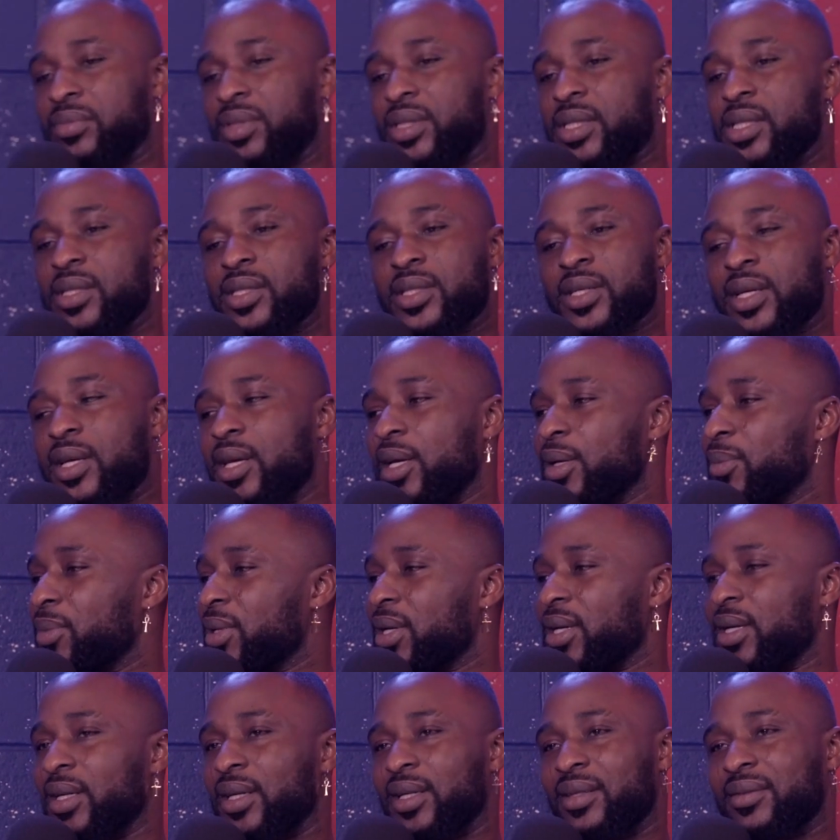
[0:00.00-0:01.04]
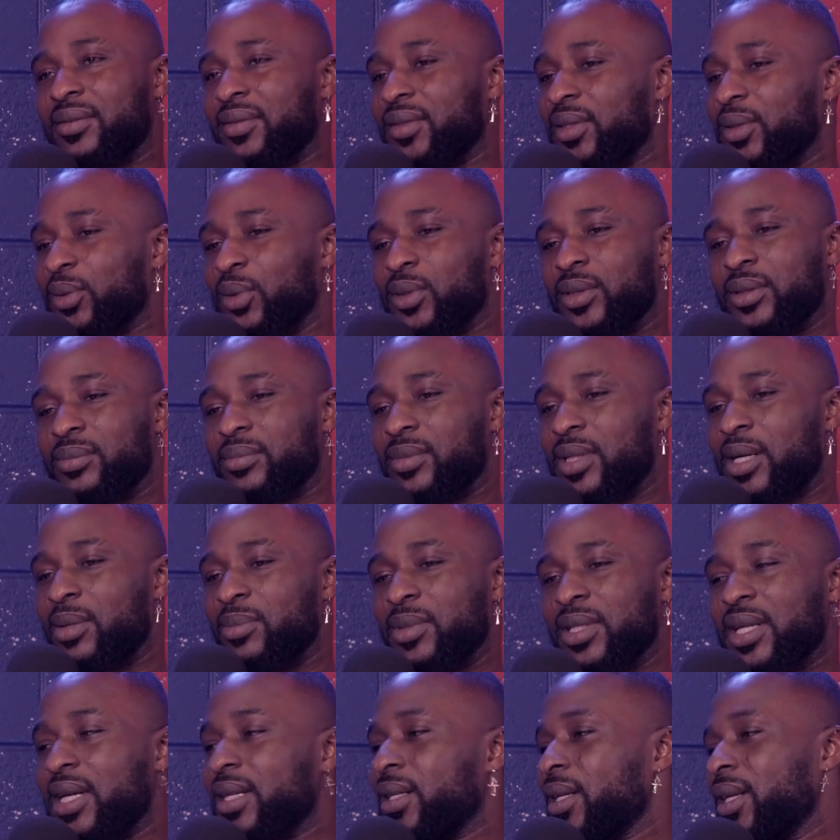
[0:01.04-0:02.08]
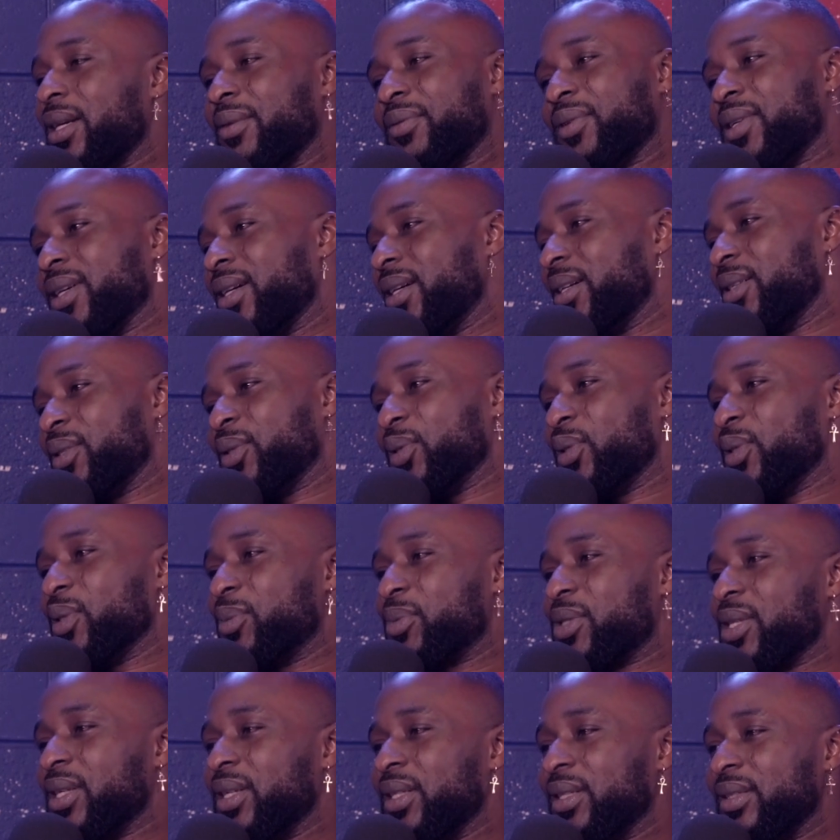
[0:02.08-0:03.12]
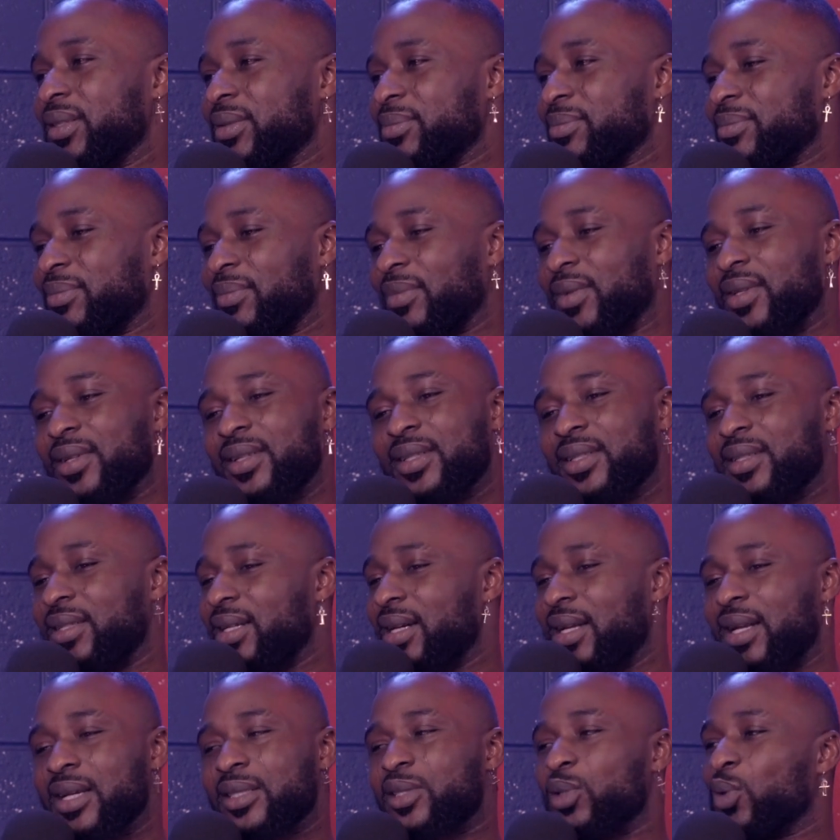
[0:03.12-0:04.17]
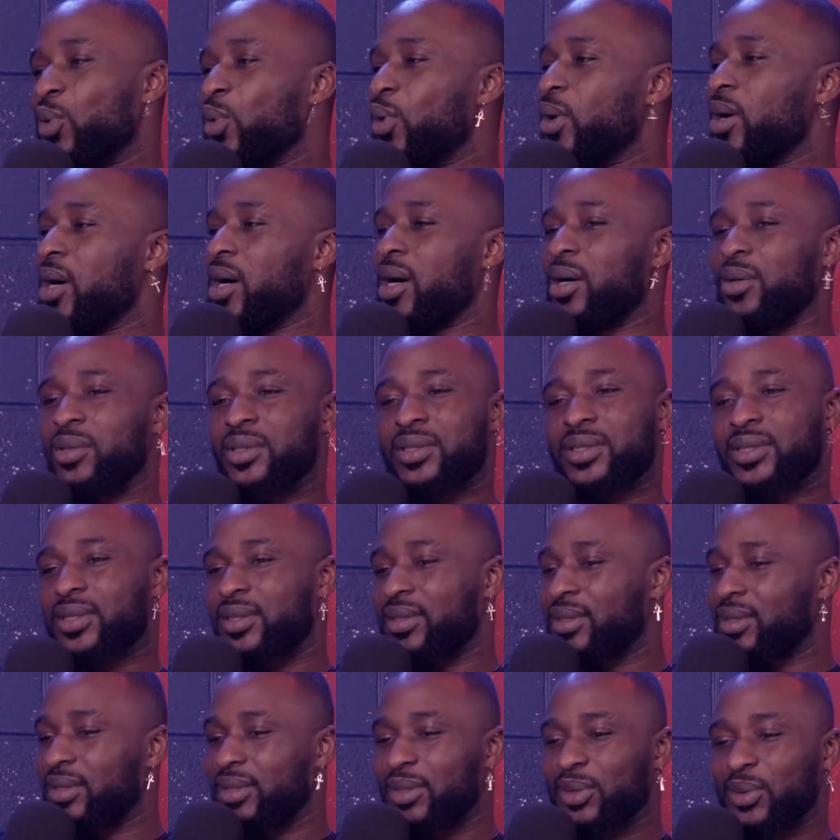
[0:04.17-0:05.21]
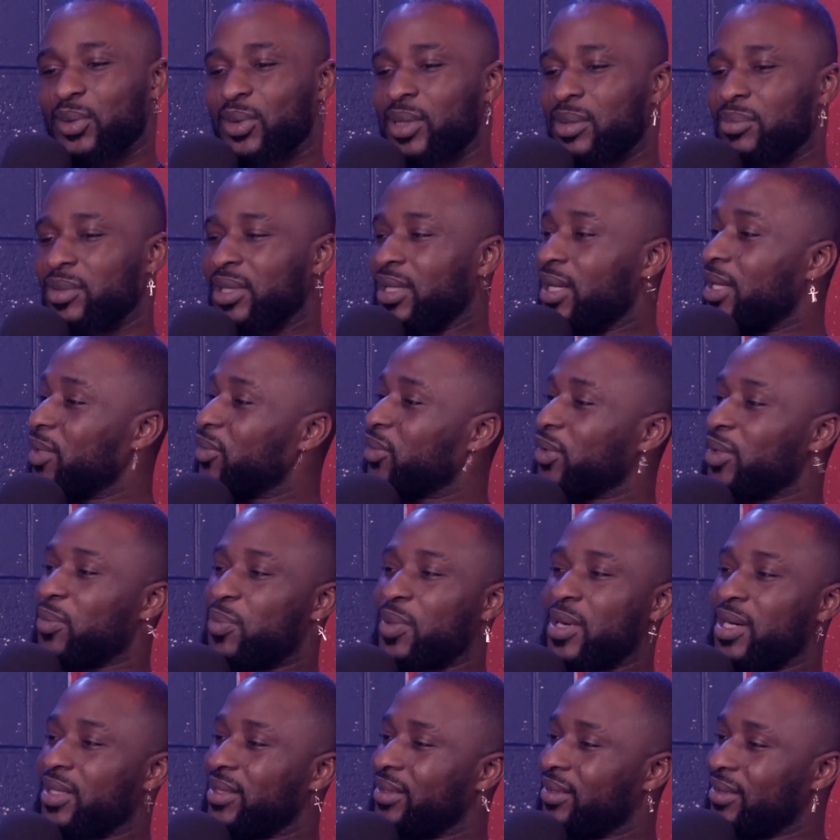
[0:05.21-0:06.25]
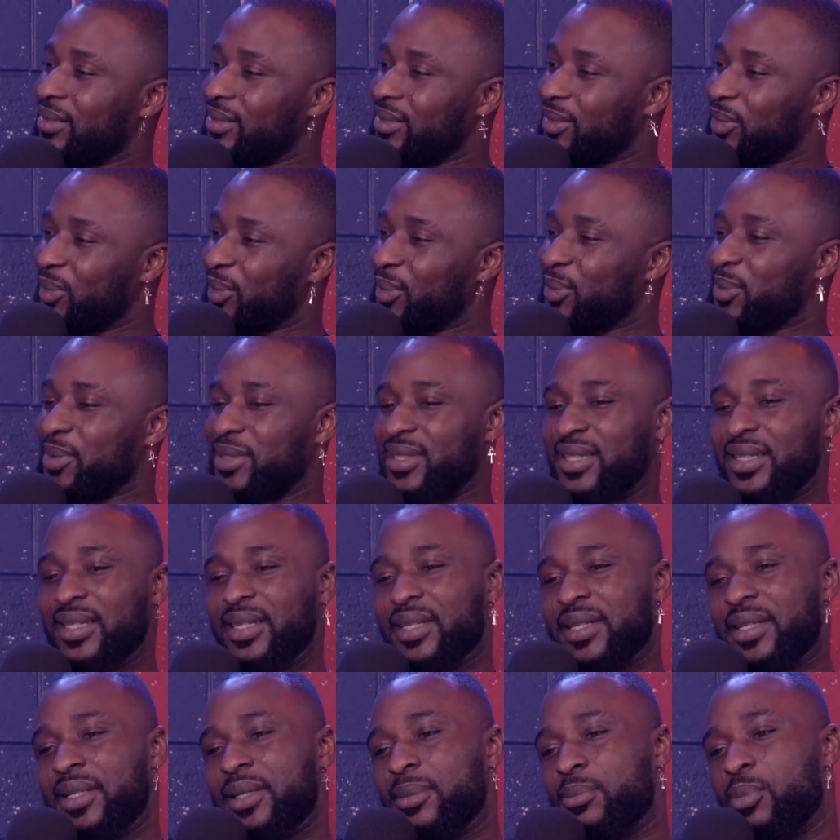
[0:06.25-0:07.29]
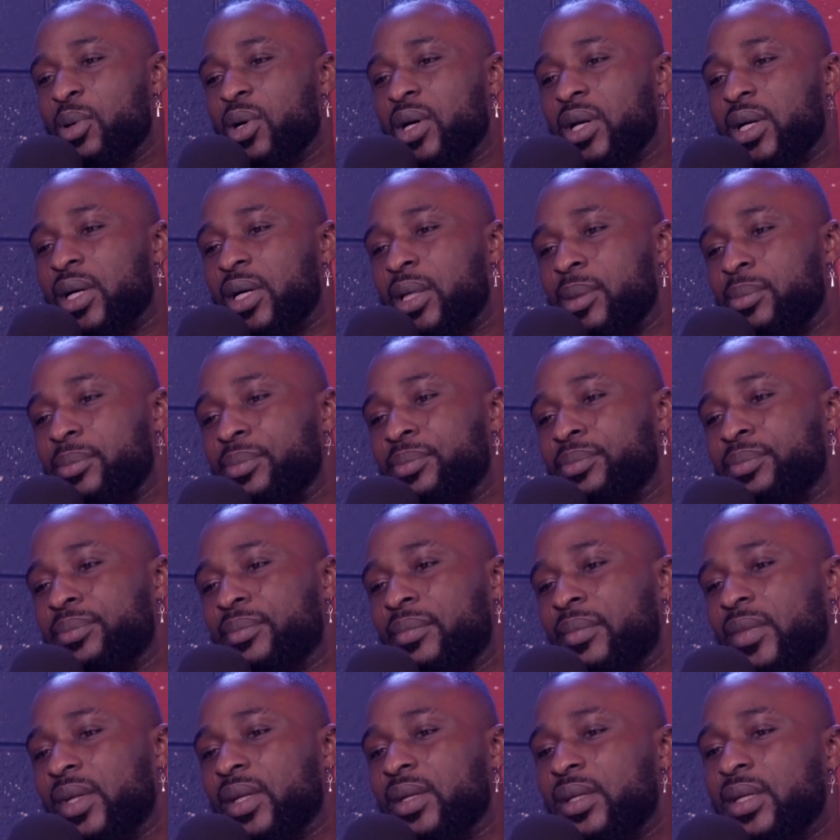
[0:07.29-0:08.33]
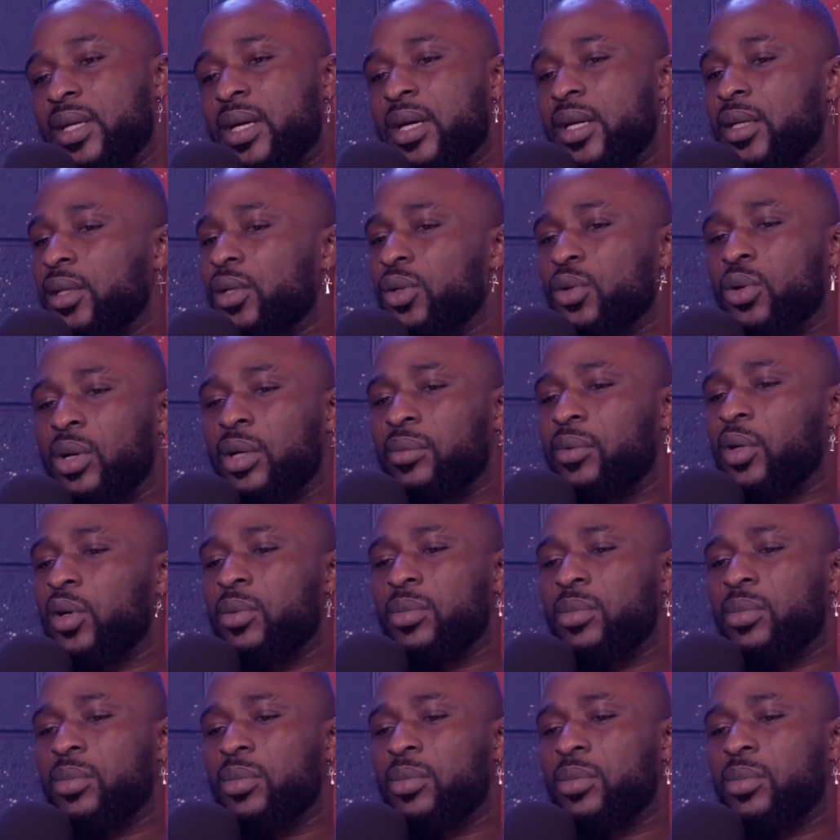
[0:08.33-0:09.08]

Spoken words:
since I came here, I'm a nightlife guy, you know what I'm saying? I like to go out, I'm the life of the party, But, all